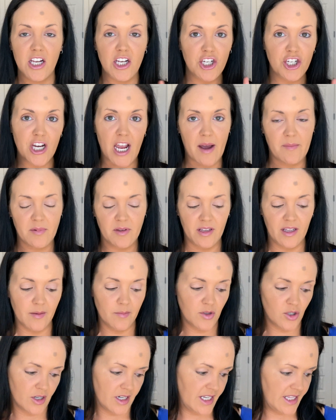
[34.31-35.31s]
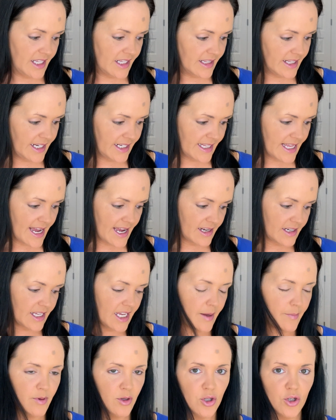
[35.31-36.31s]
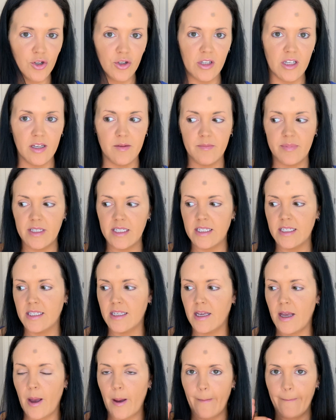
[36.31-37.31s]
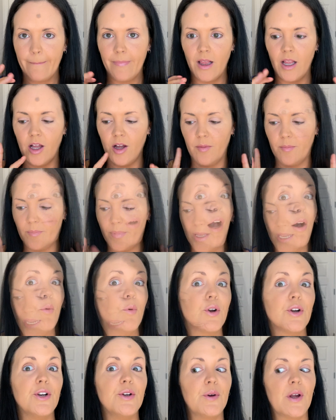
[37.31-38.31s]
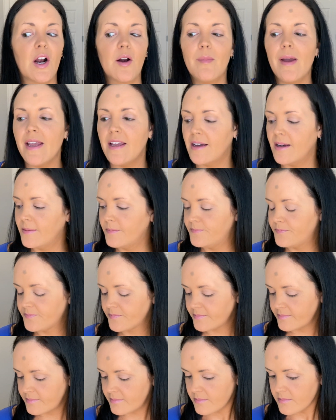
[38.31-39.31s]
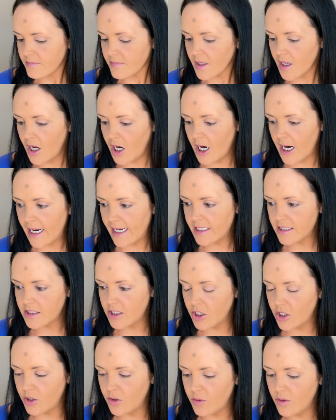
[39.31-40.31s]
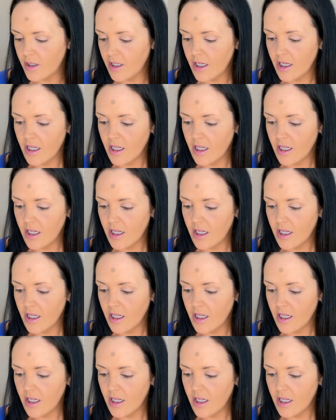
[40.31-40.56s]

chapped lips or anything like that, keeping your lips plump while we're doing our makeup. All right, so